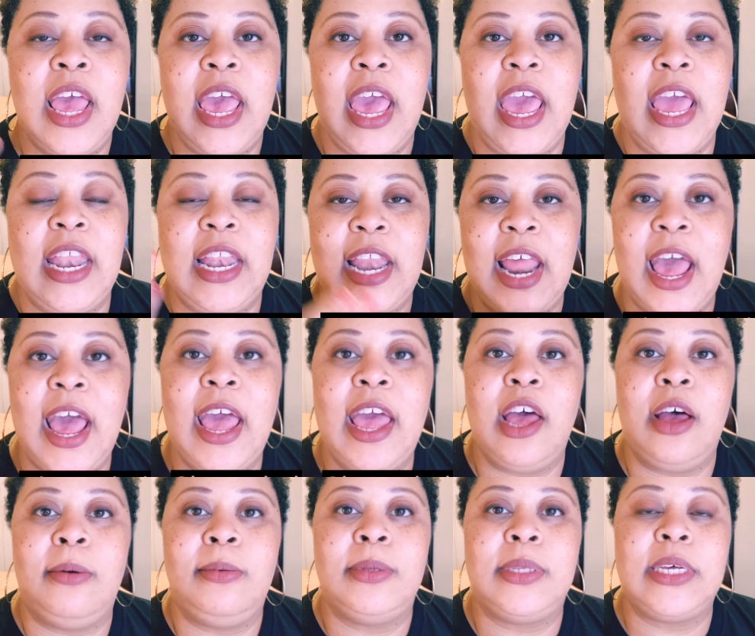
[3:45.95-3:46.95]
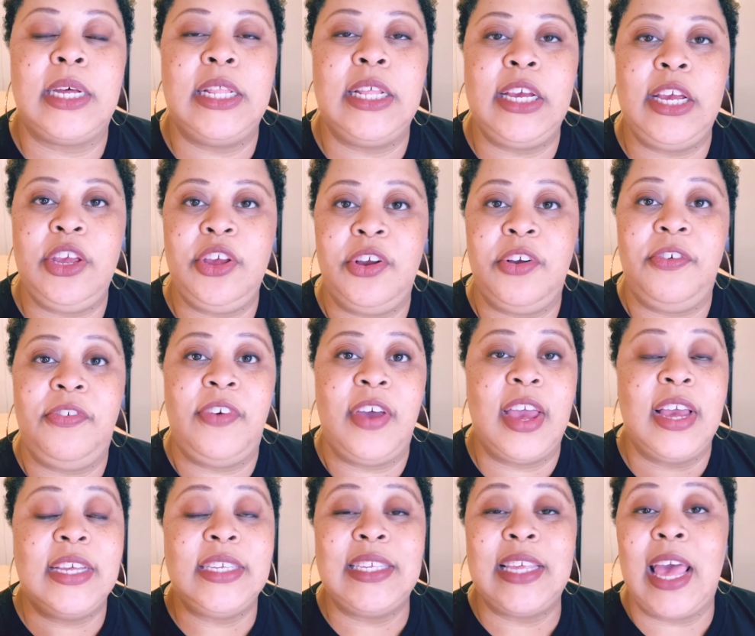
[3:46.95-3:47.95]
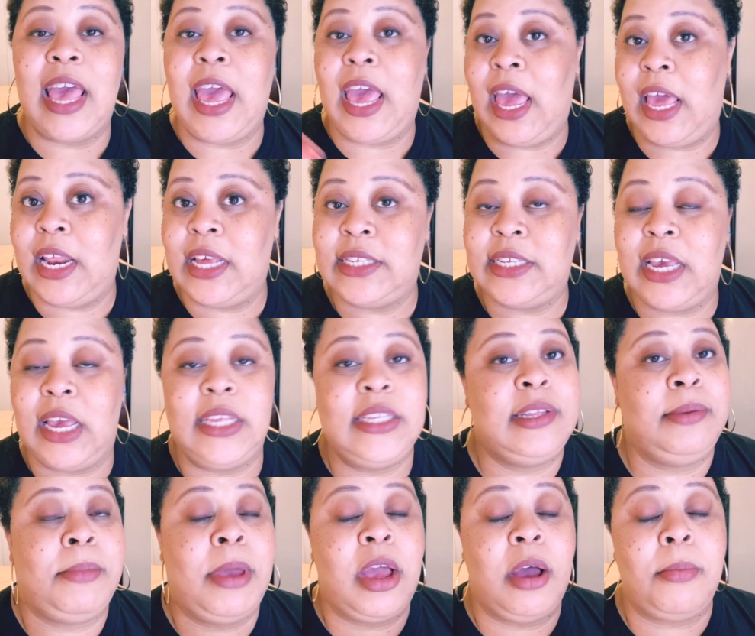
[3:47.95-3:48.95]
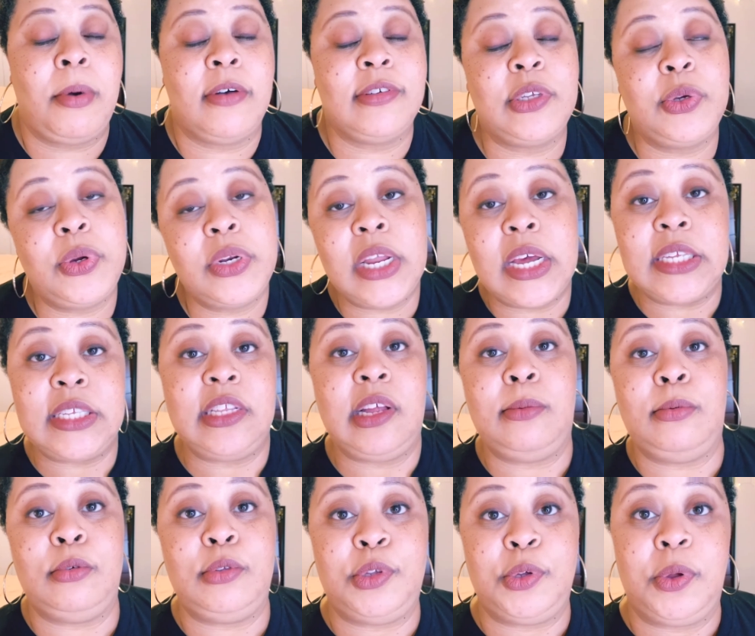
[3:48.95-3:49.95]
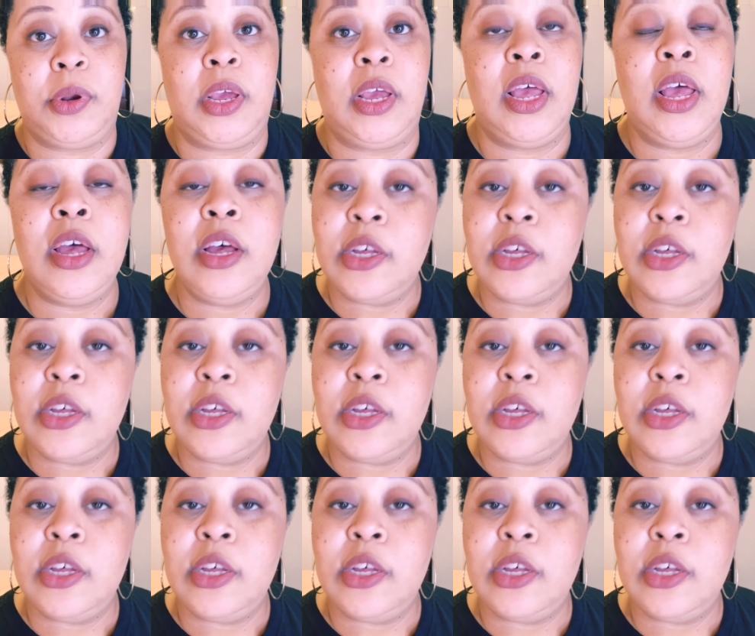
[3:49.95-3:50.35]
and that helps clean your face and it takes the makeup off. So it does double duty.